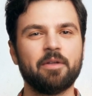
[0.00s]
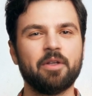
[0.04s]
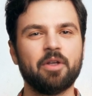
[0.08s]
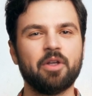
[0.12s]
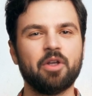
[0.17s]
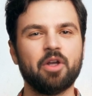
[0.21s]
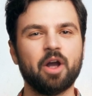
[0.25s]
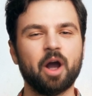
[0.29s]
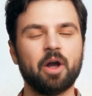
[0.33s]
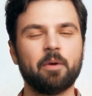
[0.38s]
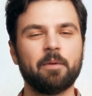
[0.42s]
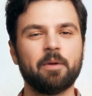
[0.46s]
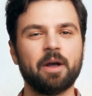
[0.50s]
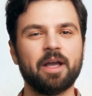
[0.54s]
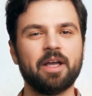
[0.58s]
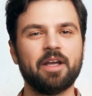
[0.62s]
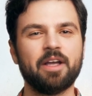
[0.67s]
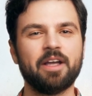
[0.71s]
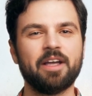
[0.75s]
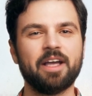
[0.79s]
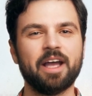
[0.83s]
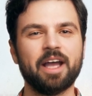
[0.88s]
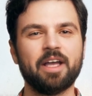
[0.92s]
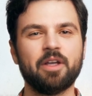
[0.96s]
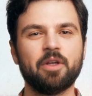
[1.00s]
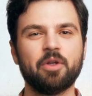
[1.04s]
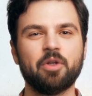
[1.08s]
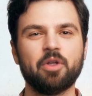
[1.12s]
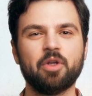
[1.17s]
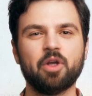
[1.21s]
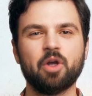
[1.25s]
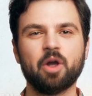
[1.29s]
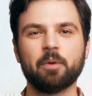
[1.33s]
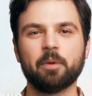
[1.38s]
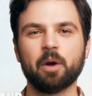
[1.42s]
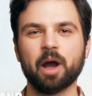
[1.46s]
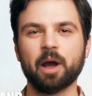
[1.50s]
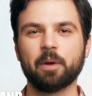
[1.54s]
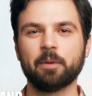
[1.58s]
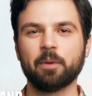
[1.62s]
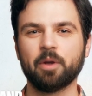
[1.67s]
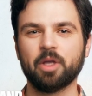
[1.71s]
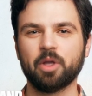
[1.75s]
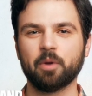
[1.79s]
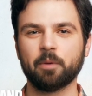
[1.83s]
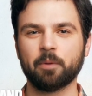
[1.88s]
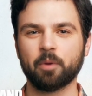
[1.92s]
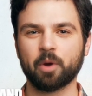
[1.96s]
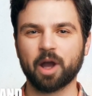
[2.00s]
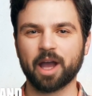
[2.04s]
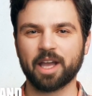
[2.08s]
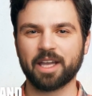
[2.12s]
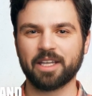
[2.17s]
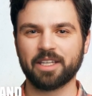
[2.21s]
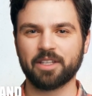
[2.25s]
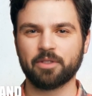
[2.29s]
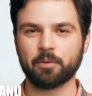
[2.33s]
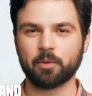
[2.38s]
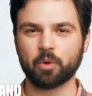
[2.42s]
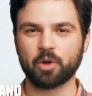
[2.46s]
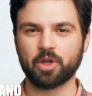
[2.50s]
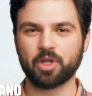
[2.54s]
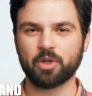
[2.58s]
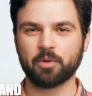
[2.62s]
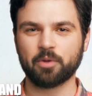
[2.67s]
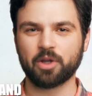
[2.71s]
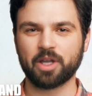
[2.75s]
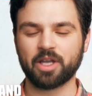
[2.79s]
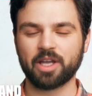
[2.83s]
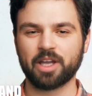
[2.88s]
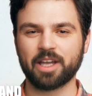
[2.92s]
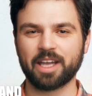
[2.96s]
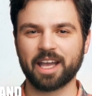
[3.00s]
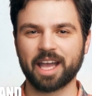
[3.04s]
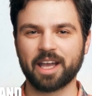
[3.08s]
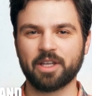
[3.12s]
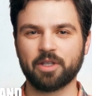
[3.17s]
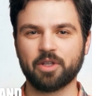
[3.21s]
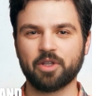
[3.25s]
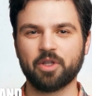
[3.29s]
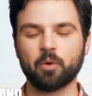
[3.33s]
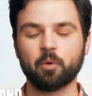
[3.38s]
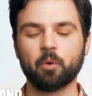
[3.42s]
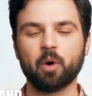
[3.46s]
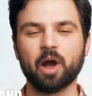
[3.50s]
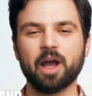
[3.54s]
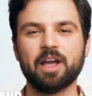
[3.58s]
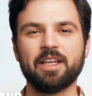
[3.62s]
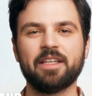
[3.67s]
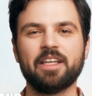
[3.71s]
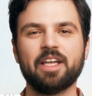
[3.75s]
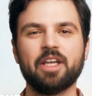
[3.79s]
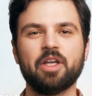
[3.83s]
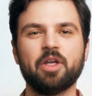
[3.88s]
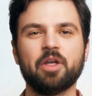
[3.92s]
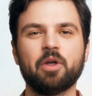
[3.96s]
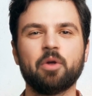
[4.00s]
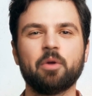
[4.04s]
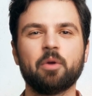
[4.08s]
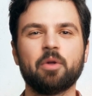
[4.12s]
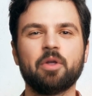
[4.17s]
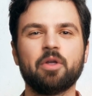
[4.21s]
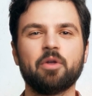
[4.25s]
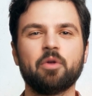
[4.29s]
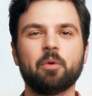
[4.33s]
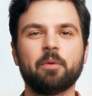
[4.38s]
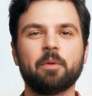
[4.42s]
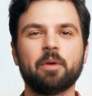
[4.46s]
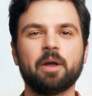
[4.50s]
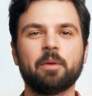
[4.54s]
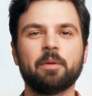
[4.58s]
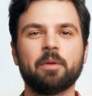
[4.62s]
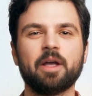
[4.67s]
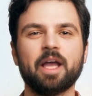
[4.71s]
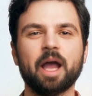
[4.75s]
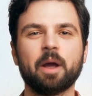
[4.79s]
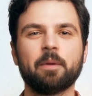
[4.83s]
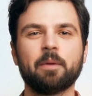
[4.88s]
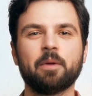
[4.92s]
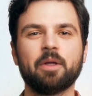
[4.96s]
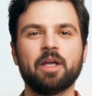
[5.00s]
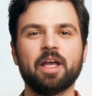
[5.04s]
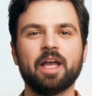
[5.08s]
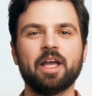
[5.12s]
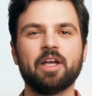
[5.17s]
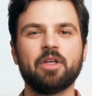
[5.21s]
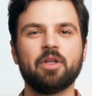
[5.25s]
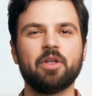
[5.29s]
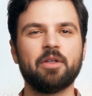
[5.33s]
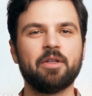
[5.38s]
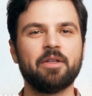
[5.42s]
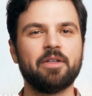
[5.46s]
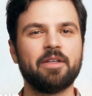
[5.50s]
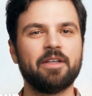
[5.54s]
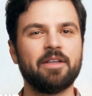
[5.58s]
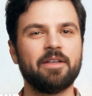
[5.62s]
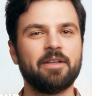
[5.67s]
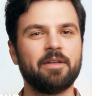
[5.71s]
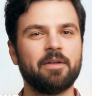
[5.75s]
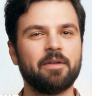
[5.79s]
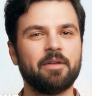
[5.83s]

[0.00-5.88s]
Shark bite connectors are a popular brand of push-fit connectors widely used for plumbing applications.